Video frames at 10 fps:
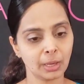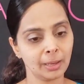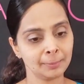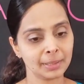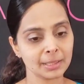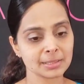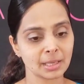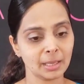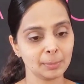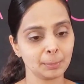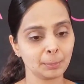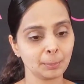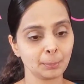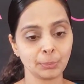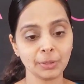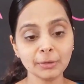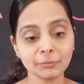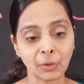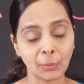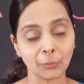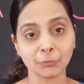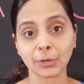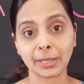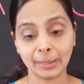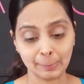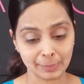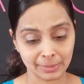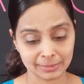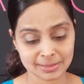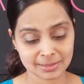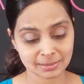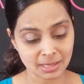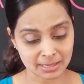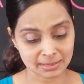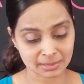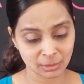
It's a preview for campaign 6.